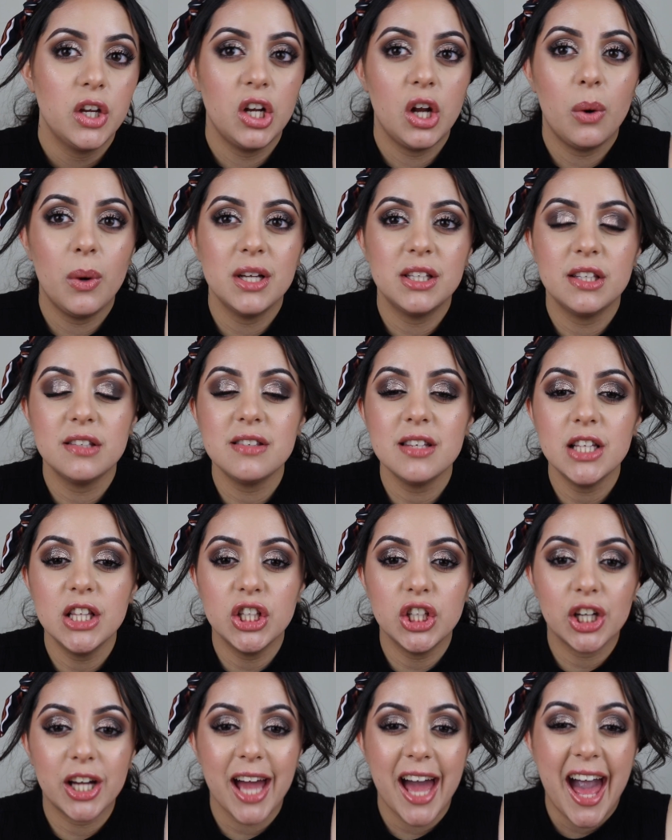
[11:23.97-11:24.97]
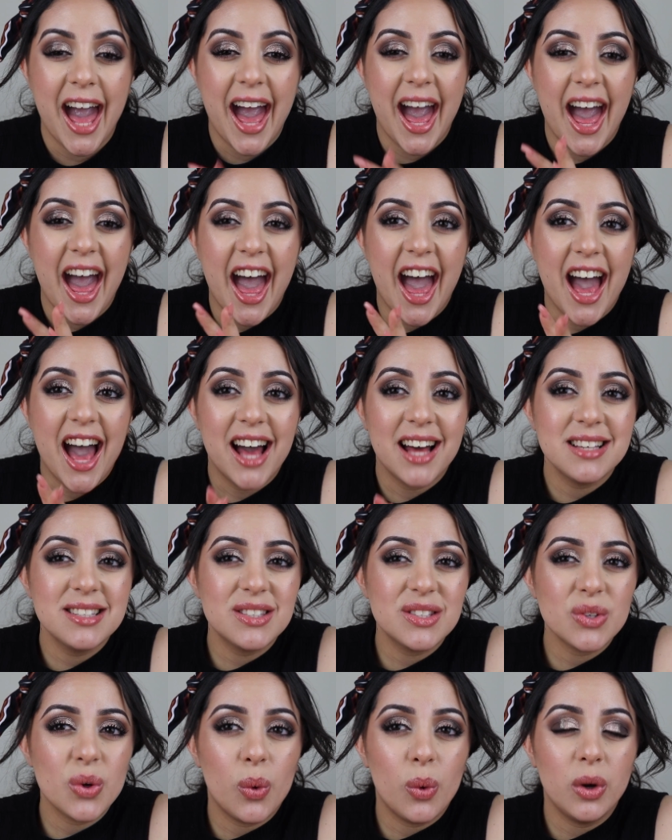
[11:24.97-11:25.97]
You know, it doesn't look
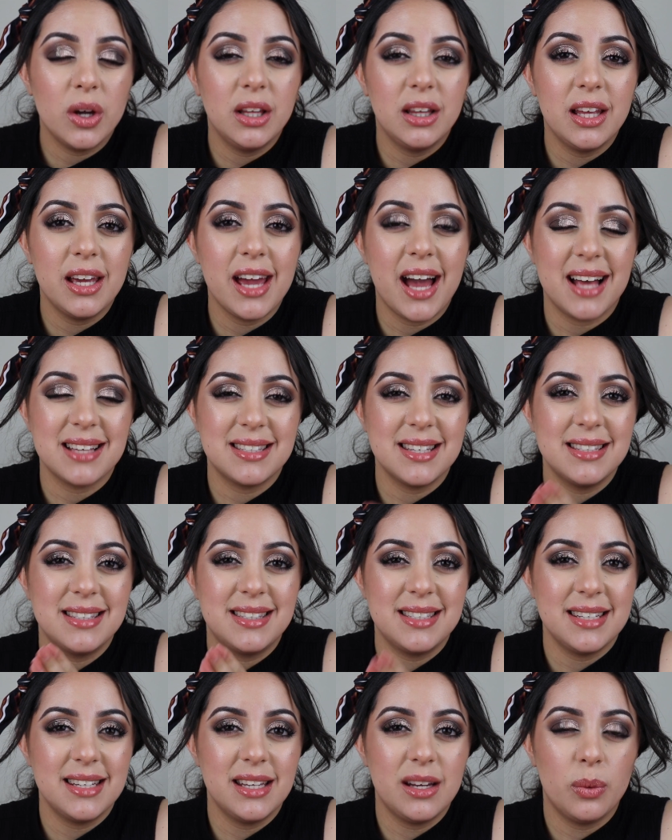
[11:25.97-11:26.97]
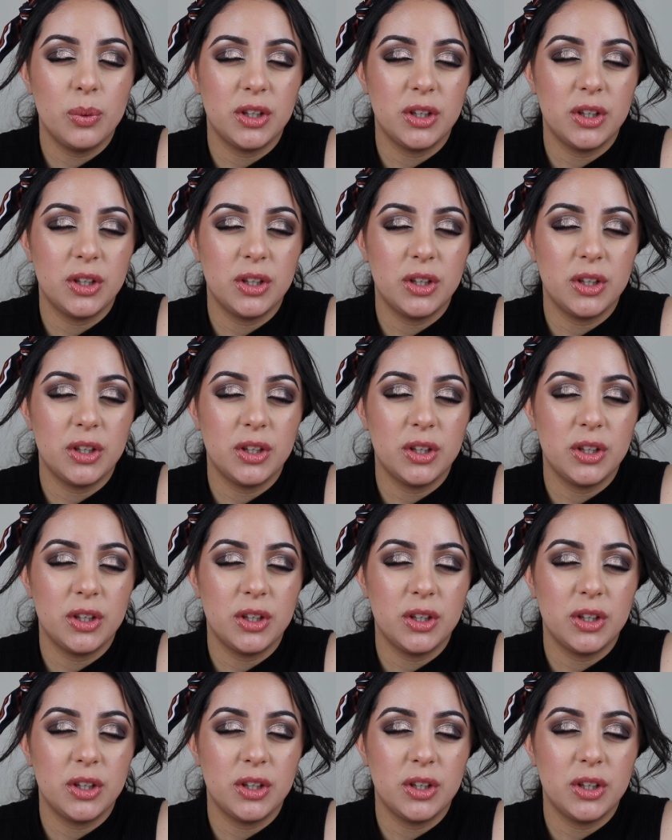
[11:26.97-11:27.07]
as oily as it did